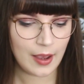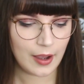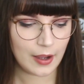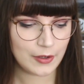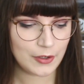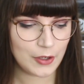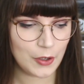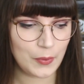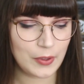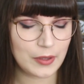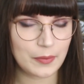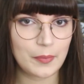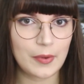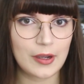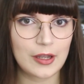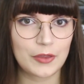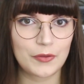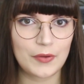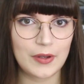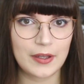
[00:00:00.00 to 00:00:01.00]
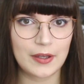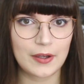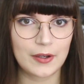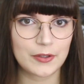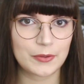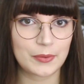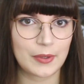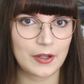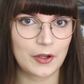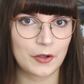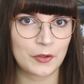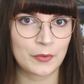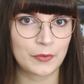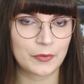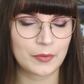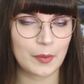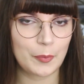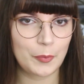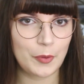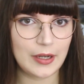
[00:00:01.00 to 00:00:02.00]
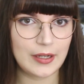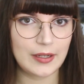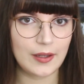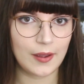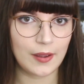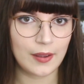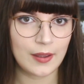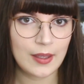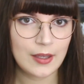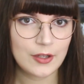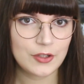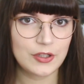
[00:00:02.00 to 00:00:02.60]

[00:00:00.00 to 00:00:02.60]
I know with my 3 girls, when I got them from a breeder,